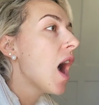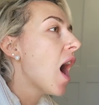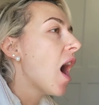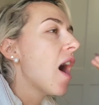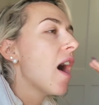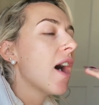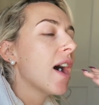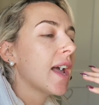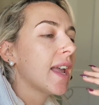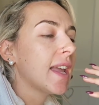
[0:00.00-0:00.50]

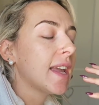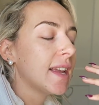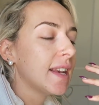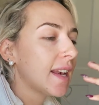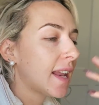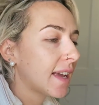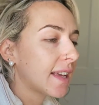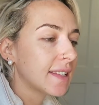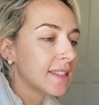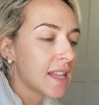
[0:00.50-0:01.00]
I,
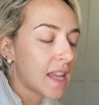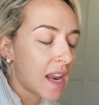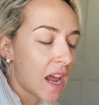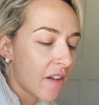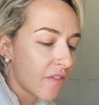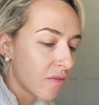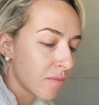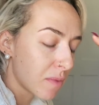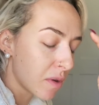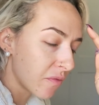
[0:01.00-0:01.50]
like I said,
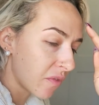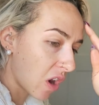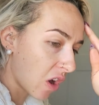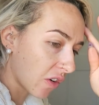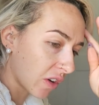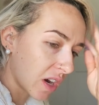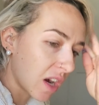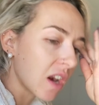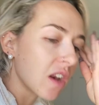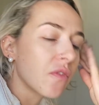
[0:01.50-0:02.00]
haven't been
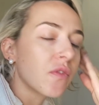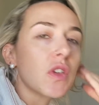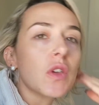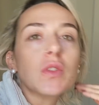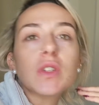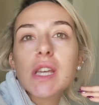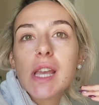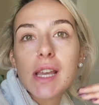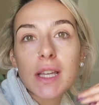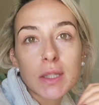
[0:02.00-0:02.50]
vlogging in a
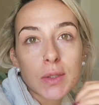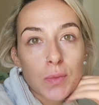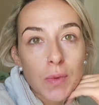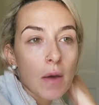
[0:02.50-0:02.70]
few days.